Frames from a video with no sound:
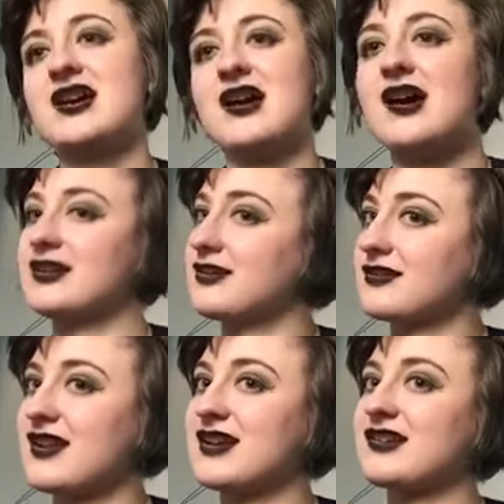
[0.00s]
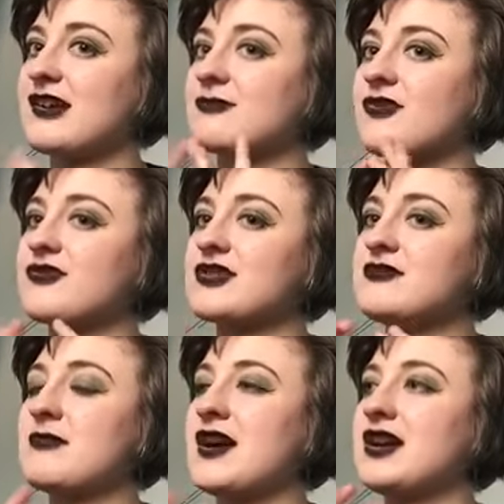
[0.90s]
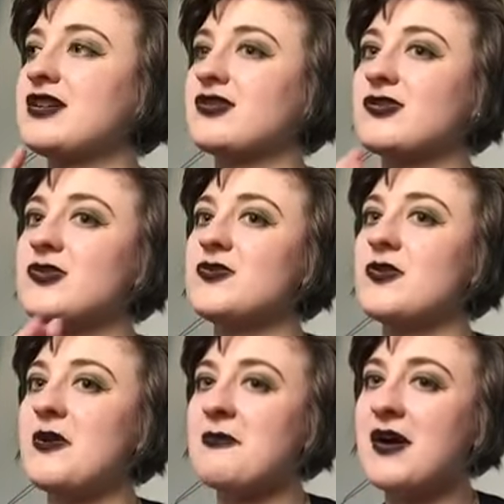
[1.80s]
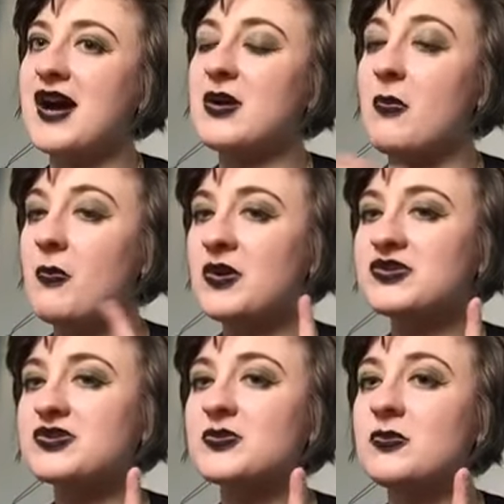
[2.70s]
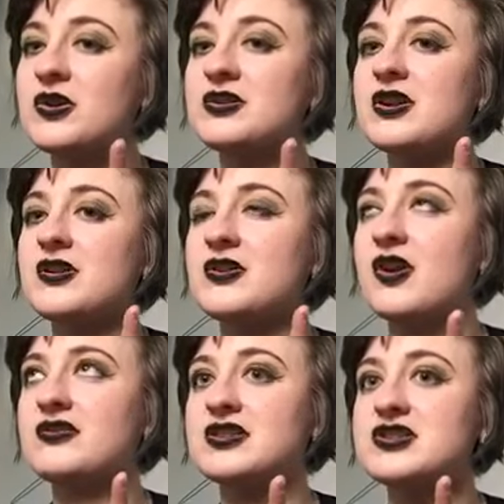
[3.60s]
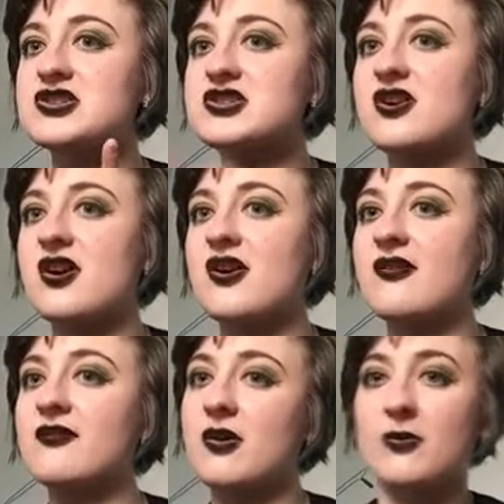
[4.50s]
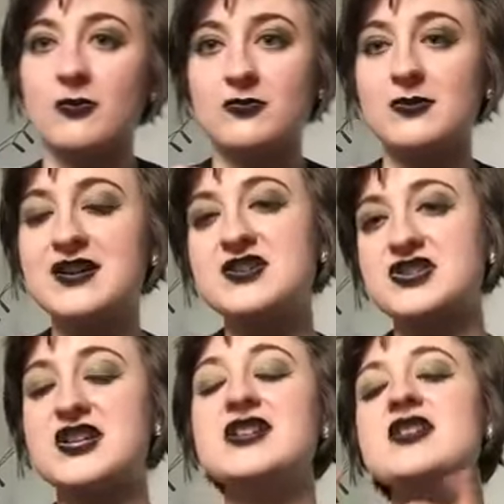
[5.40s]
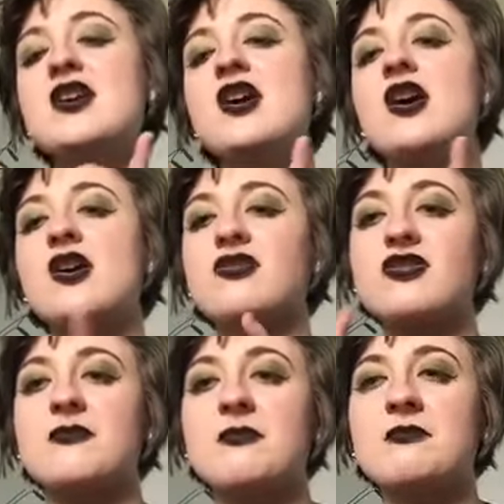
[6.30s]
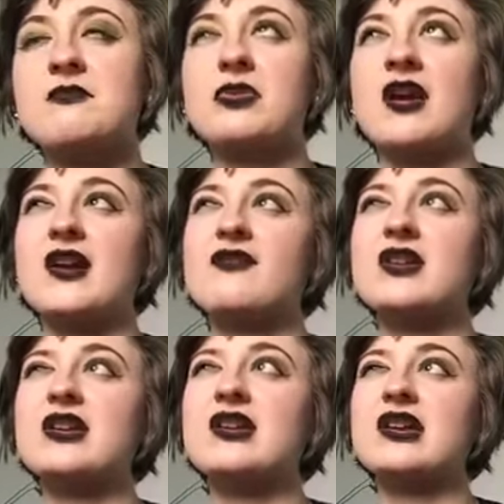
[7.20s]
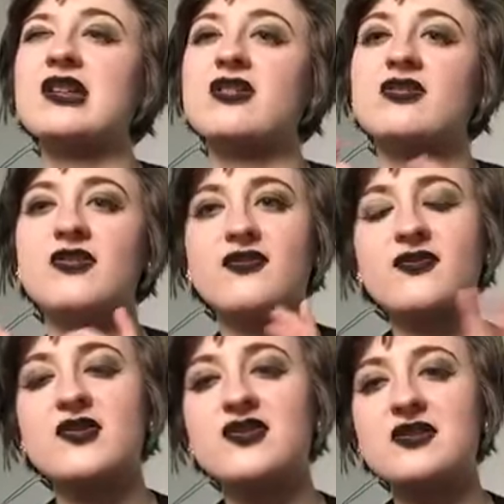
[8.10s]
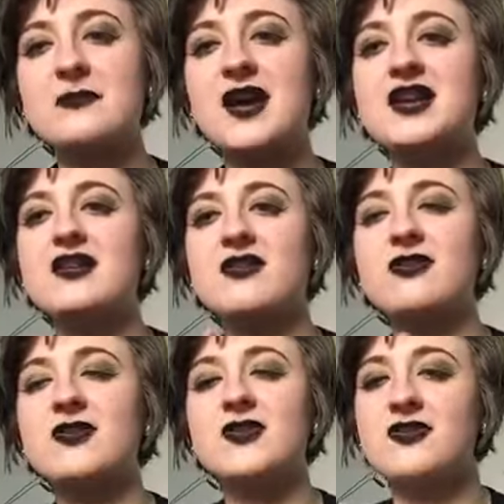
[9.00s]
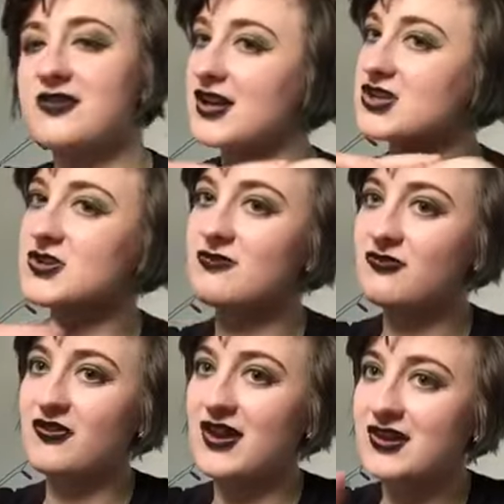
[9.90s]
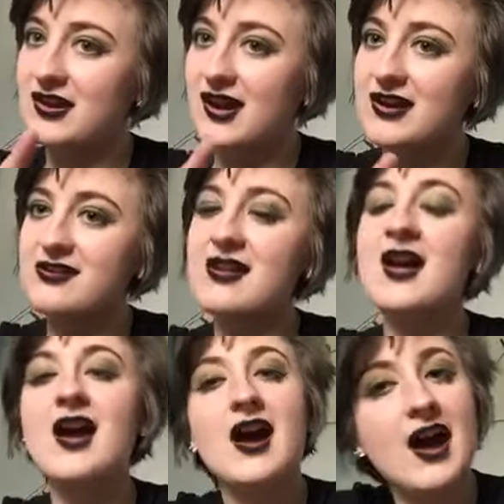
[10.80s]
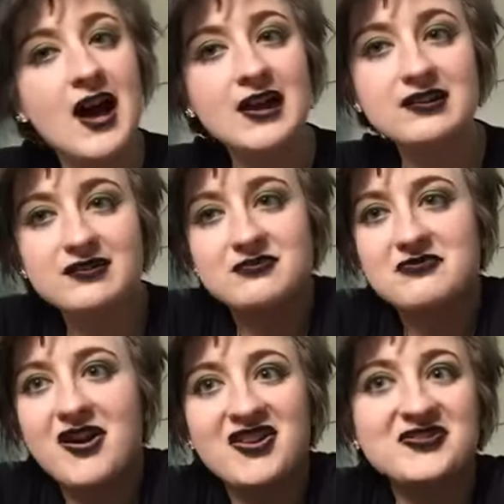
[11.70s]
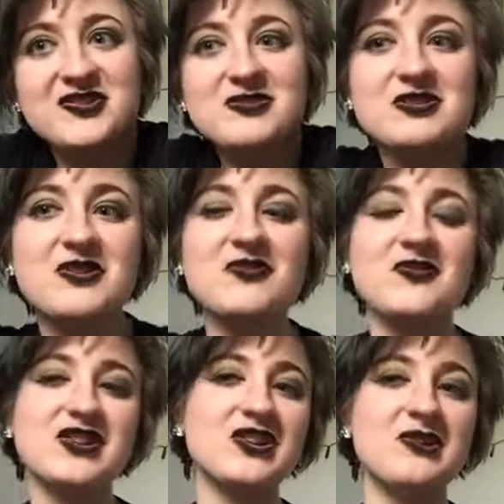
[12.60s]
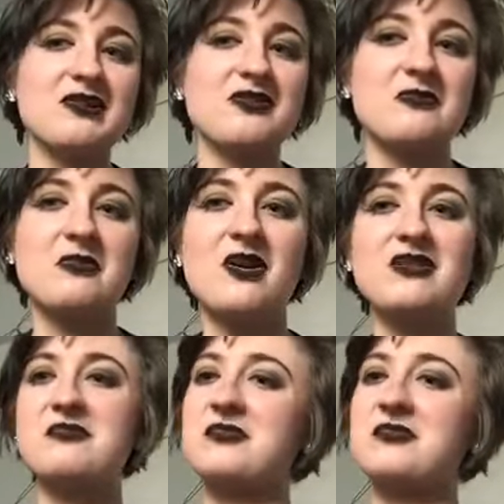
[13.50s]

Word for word: I said I roughly might do my one-to-one -one knowledge of witchy to, I think it's on the 1st of May, so stay tuned for that guys, and on to another video at some point,